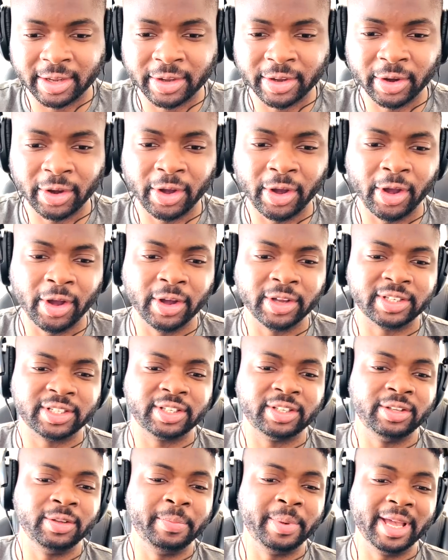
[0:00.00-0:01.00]
God.
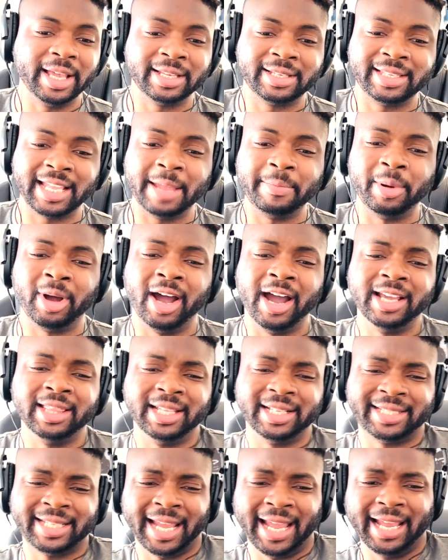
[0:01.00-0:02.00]
You better stay behind
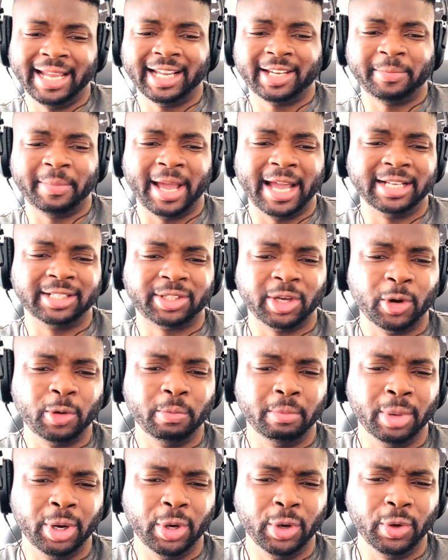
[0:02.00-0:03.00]
the tank, man.
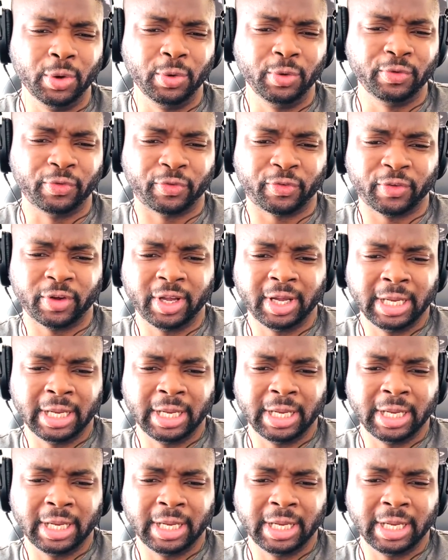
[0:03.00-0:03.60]
Don't move.